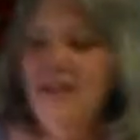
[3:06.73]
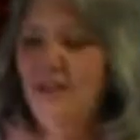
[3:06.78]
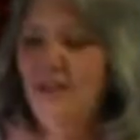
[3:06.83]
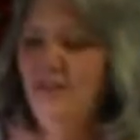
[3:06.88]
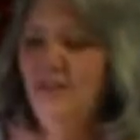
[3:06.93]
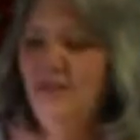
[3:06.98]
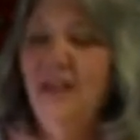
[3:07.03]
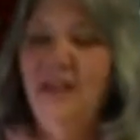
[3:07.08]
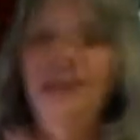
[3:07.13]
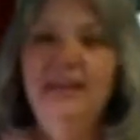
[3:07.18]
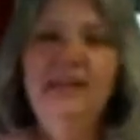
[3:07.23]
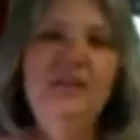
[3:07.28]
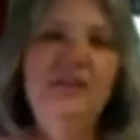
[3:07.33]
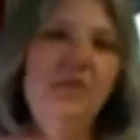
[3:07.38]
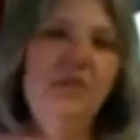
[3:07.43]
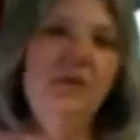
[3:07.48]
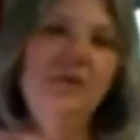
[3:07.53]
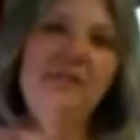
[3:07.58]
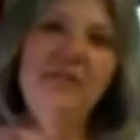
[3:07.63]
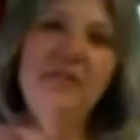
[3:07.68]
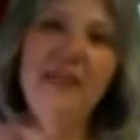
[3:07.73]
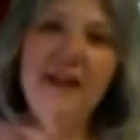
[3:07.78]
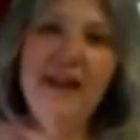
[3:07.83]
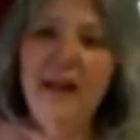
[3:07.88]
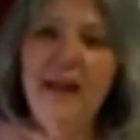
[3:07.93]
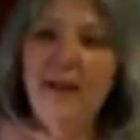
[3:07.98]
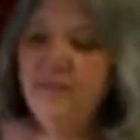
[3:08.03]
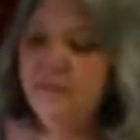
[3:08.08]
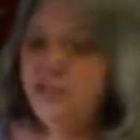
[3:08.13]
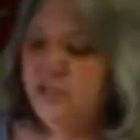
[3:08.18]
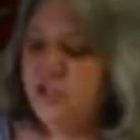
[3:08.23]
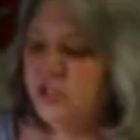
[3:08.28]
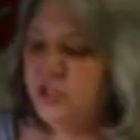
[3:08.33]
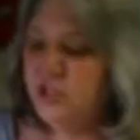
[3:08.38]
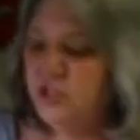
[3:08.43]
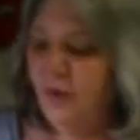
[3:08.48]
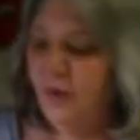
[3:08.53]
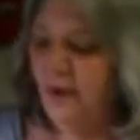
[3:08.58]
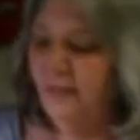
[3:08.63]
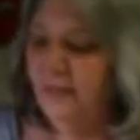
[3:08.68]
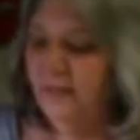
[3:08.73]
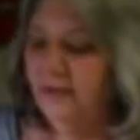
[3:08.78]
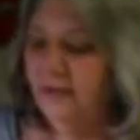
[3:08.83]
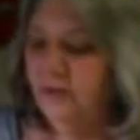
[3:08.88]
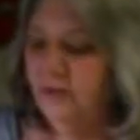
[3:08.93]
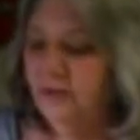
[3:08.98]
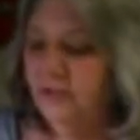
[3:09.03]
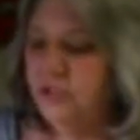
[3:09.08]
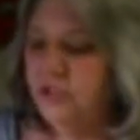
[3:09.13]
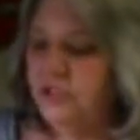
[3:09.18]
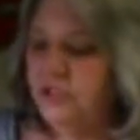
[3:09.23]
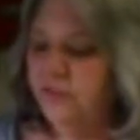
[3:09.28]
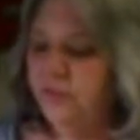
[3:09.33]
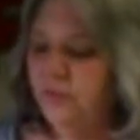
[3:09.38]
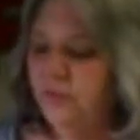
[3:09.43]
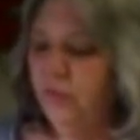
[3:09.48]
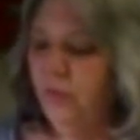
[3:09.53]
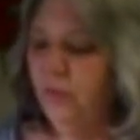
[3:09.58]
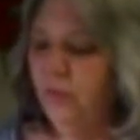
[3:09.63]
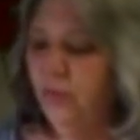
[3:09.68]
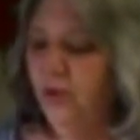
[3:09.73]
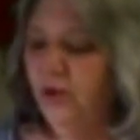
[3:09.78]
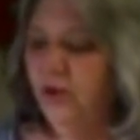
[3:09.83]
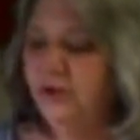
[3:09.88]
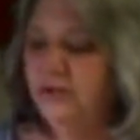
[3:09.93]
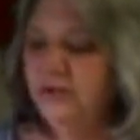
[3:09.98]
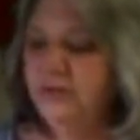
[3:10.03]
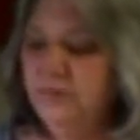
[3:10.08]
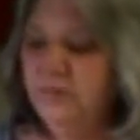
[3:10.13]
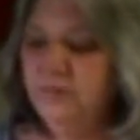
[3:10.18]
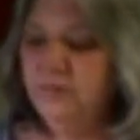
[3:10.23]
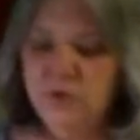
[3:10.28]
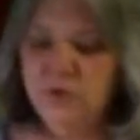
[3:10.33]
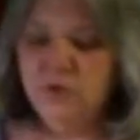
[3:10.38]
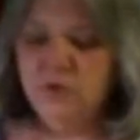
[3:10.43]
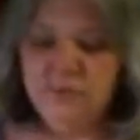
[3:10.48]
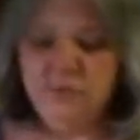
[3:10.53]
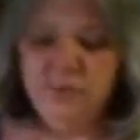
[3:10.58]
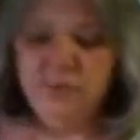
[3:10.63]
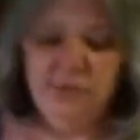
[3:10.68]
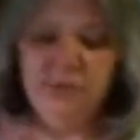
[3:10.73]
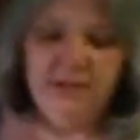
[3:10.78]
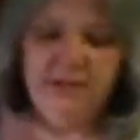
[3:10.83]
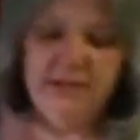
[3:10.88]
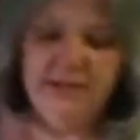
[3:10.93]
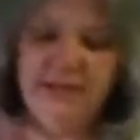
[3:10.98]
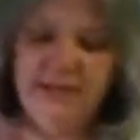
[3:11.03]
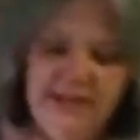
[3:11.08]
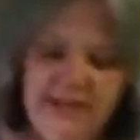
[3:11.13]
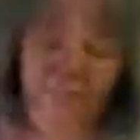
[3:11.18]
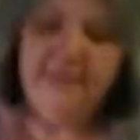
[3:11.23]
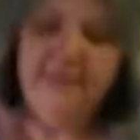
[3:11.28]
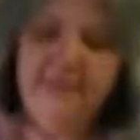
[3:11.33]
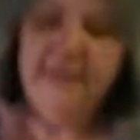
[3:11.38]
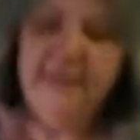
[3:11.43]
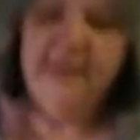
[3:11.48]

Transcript: Okay, you know what? If that happens, just grab a little dish of warm water, dip your spoon in it, and